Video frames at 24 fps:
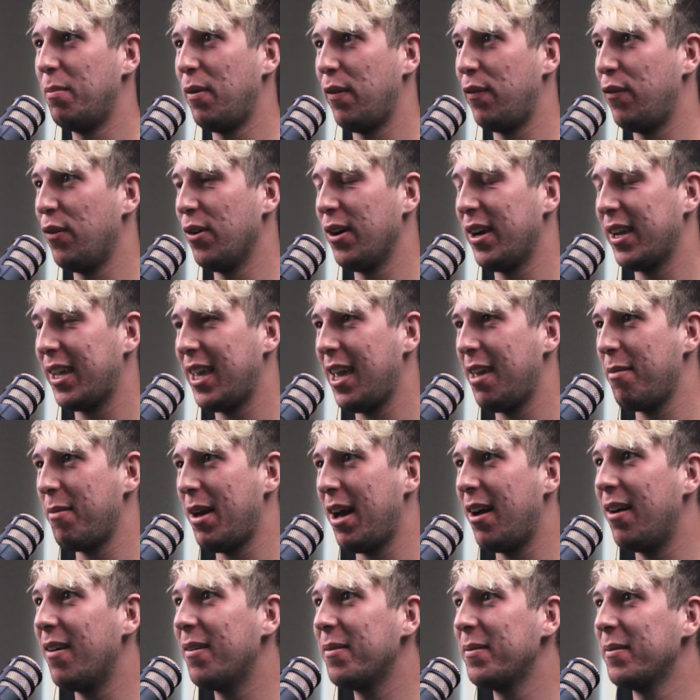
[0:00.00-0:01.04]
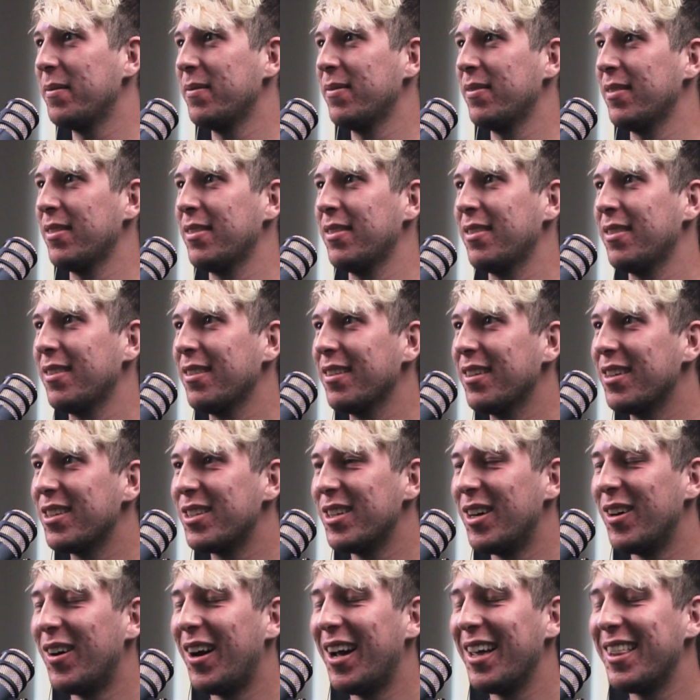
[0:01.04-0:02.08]
Before it came out,
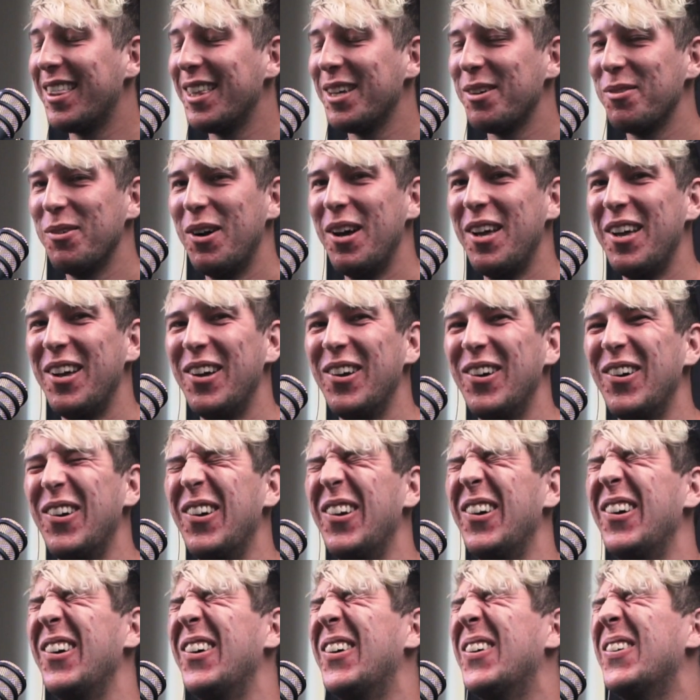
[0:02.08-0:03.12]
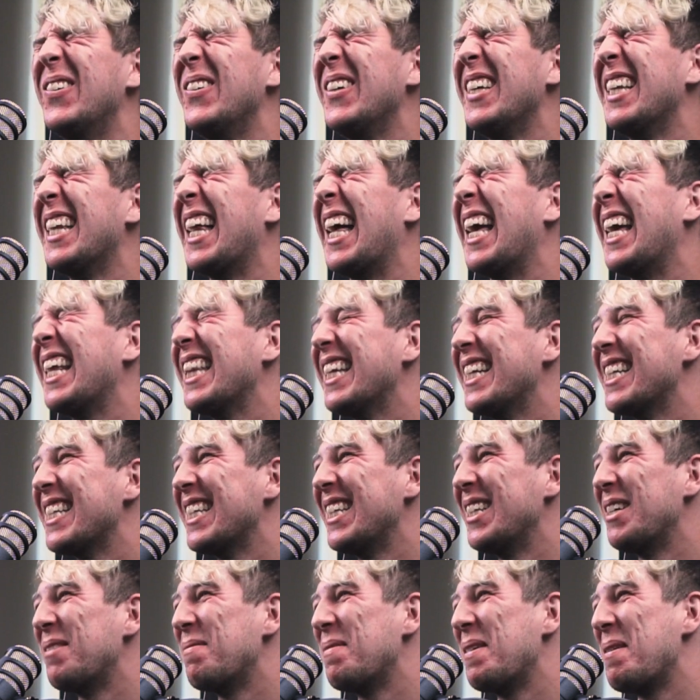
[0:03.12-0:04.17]
so I think we like there's a
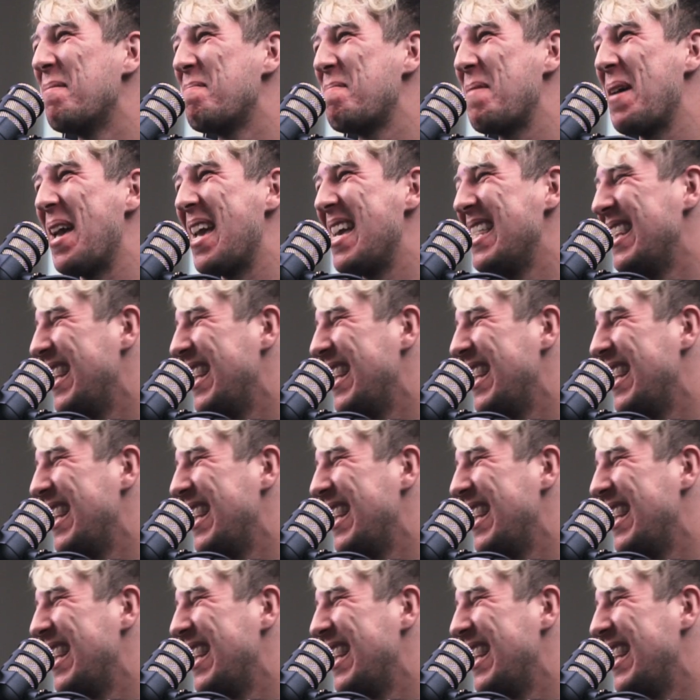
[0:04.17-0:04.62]
little bit of pain